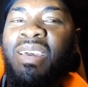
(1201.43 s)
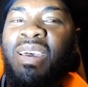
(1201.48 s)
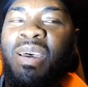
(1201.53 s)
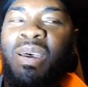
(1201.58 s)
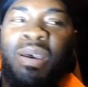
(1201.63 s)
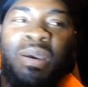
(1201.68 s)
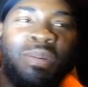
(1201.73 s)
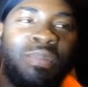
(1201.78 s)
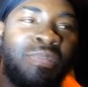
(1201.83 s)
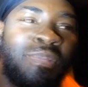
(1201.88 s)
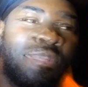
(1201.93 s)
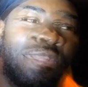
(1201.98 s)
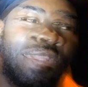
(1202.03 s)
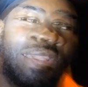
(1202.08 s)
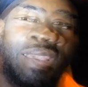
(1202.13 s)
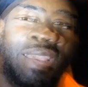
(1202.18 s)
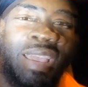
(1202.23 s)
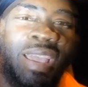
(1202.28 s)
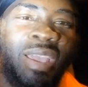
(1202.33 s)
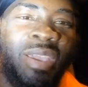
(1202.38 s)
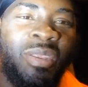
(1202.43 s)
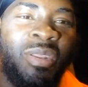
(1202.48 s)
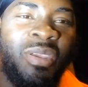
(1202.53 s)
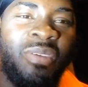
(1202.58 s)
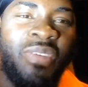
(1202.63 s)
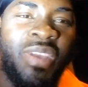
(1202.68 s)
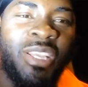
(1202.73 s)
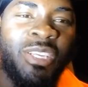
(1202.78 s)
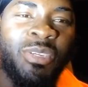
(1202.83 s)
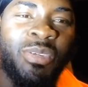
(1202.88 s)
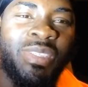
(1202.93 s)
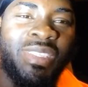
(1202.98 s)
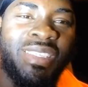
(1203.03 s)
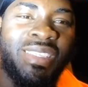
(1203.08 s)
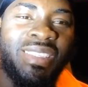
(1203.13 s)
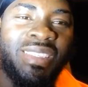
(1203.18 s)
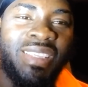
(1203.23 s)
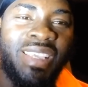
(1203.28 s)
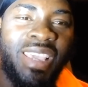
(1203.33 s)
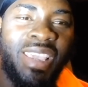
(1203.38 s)
um and if I should
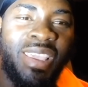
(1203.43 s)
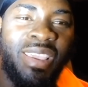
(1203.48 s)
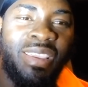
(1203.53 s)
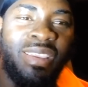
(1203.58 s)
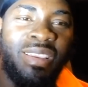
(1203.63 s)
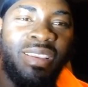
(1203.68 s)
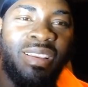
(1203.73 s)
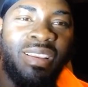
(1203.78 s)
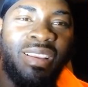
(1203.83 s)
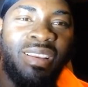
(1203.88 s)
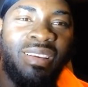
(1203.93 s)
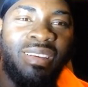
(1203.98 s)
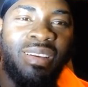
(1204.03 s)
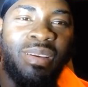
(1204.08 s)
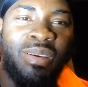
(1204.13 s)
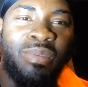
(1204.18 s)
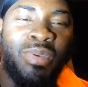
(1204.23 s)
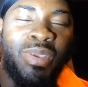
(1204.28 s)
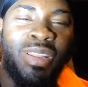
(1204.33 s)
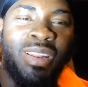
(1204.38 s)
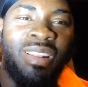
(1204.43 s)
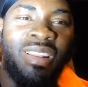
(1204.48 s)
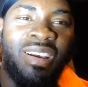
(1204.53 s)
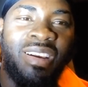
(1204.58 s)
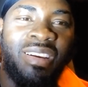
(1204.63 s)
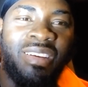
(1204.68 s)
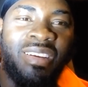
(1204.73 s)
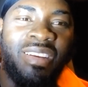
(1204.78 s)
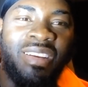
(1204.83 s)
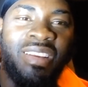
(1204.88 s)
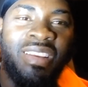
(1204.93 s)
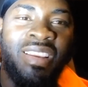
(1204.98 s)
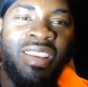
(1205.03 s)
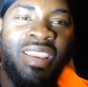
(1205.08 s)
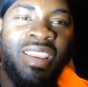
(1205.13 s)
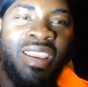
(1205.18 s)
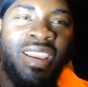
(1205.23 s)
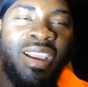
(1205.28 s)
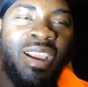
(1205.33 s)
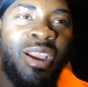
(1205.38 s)
stay a bit longer,
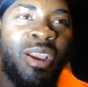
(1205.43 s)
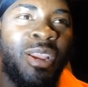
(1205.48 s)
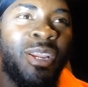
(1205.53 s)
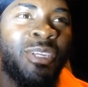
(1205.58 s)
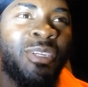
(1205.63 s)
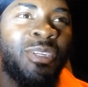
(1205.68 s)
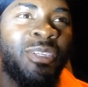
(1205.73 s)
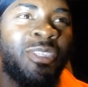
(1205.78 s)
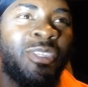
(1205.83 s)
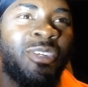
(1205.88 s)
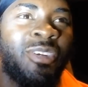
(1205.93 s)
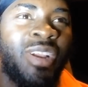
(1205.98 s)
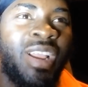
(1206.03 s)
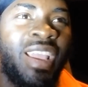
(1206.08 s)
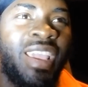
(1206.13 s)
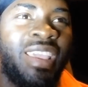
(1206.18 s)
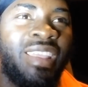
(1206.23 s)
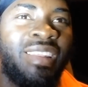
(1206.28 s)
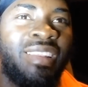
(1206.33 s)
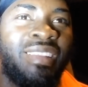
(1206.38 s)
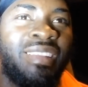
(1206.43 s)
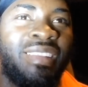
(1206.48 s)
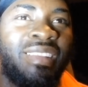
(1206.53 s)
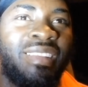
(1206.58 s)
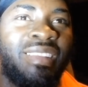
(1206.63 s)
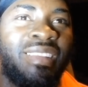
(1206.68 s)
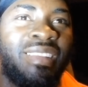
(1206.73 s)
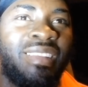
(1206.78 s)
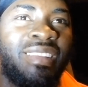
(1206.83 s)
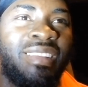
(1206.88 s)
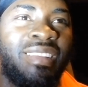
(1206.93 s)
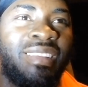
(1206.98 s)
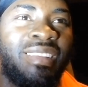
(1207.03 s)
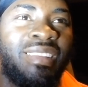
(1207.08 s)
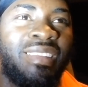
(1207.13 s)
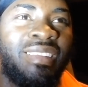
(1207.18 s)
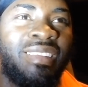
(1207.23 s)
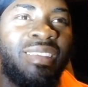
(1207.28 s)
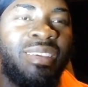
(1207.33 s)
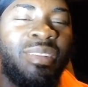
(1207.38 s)
or I should try it,
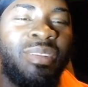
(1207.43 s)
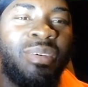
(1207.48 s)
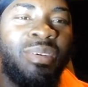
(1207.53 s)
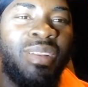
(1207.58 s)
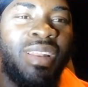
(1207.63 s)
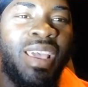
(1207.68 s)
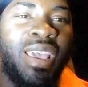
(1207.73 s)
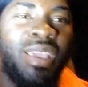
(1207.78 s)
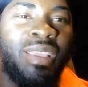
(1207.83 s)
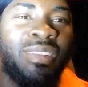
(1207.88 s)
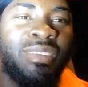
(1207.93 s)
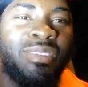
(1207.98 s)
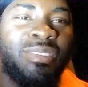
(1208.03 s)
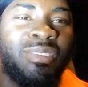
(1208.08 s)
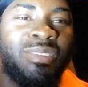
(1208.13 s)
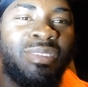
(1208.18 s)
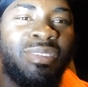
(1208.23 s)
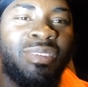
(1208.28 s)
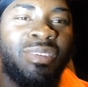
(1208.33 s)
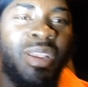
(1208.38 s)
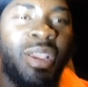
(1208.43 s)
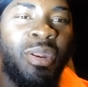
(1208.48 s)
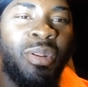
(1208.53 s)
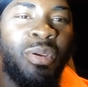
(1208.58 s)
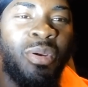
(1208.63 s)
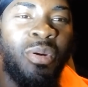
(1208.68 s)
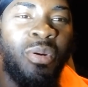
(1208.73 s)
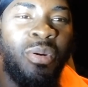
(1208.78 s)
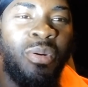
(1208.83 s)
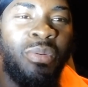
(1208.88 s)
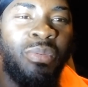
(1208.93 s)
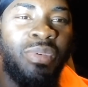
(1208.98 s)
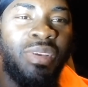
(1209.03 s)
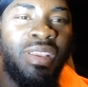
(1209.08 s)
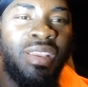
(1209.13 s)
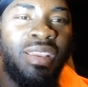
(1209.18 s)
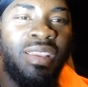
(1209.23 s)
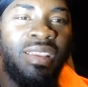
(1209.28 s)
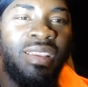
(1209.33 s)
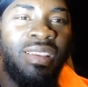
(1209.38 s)
you know, like try to go.
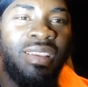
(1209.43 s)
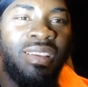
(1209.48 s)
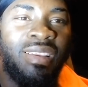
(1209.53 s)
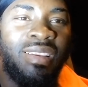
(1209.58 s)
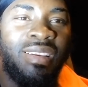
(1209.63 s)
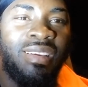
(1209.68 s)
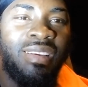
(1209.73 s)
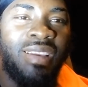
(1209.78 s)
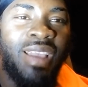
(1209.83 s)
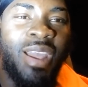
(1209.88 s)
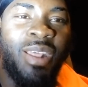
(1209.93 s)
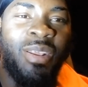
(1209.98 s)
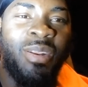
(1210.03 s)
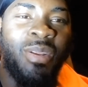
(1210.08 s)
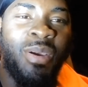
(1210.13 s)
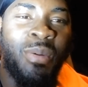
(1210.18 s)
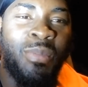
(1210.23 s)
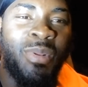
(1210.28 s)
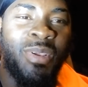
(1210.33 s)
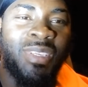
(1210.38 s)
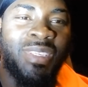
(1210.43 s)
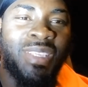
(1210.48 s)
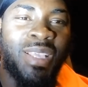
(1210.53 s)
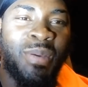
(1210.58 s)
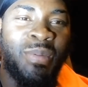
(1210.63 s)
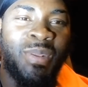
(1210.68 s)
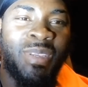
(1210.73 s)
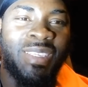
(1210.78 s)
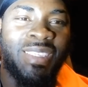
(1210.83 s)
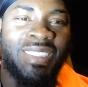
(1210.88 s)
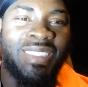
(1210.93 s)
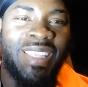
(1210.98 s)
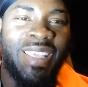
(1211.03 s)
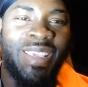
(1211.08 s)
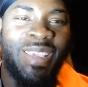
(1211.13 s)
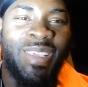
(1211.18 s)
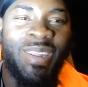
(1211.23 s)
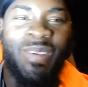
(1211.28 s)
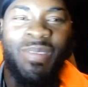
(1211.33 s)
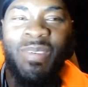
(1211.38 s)
I don't know, I'm just I'm just
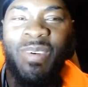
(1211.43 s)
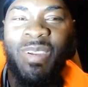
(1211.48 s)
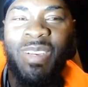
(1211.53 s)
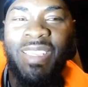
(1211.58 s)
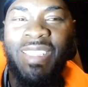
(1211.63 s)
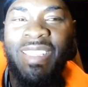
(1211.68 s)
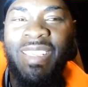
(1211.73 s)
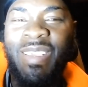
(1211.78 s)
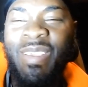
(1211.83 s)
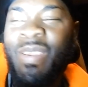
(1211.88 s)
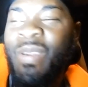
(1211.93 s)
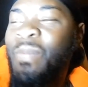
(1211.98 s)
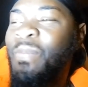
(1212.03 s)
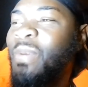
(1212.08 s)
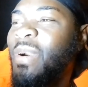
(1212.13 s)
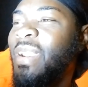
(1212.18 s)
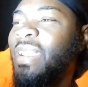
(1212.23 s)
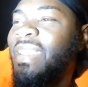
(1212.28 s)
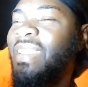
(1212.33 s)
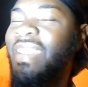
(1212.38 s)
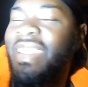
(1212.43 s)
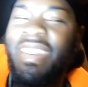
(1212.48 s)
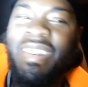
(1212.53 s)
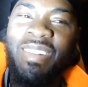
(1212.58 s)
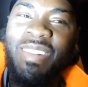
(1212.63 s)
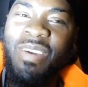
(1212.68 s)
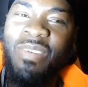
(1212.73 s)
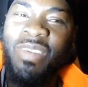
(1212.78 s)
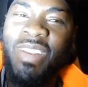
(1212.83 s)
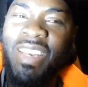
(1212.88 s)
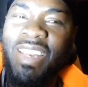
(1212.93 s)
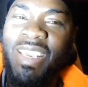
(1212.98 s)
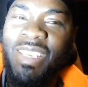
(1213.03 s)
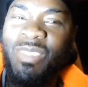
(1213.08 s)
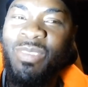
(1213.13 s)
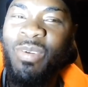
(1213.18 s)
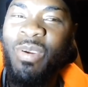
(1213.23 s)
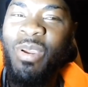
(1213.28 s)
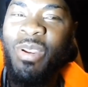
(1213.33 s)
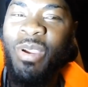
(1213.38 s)
thinking about it. But
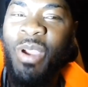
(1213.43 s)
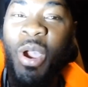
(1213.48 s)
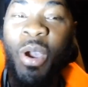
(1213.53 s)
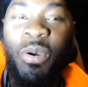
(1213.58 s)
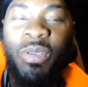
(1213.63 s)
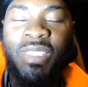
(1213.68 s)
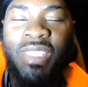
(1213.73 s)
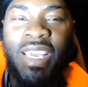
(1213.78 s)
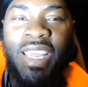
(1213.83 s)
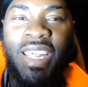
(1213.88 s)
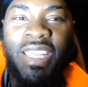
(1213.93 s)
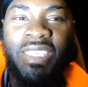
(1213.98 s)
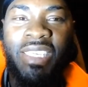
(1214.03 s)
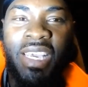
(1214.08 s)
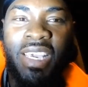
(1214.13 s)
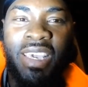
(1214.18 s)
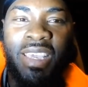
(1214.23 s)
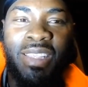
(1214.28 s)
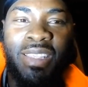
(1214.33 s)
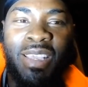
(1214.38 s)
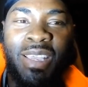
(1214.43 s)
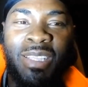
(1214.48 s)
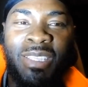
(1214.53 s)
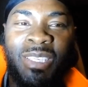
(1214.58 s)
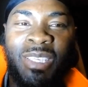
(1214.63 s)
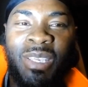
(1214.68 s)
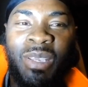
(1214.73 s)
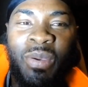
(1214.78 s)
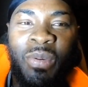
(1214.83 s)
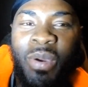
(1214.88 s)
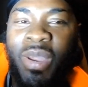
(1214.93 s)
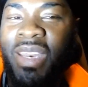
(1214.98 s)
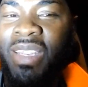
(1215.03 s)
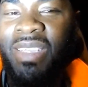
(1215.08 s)
nevertheless, we're gonna go outside and check it and see what